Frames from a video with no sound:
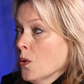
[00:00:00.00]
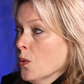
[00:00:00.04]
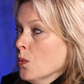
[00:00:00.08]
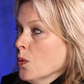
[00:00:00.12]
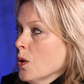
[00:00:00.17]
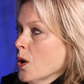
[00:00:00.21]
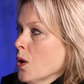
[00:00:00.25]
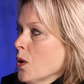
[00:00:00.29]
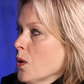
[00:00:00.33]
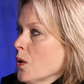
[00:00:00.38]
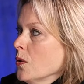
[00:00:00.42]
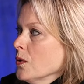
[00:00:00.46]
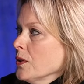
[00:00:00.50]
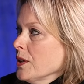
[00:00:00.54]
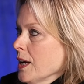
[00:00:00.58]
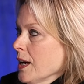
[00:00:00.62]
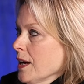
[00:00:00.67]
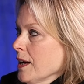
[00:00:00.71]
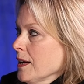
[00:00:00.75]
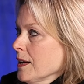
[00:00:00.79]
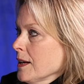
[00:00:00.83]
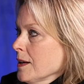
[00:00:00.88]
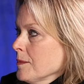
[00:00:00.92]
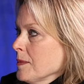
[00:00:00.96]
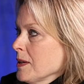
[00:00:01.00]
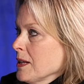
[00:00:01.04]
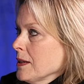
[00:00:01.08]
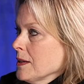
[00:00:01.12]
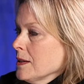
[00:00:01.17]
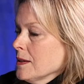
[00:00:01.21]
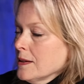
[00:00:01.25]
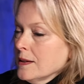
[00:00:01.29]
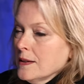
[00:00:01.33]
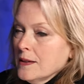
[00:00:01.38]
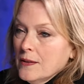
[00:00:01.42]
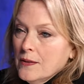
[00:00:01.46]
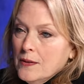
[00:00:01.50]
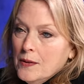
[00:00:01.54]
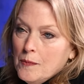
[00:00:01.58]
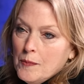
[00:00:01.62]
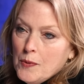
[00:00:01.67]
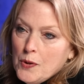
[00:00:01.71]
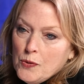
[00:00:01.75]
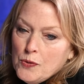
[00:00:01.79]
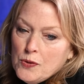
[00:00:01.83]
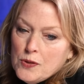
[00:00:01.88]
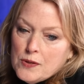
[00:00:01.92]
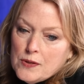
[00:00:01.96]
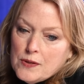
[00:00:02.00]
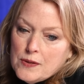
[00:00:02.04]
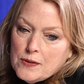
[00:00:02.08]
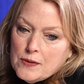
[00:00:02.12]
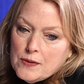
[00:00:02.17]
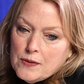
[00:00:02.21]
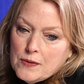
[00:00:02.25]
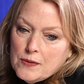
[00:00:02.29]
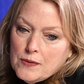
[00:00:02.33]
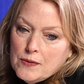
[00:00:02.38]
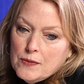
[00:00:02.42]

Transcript: Well, yeah, and I mean the the most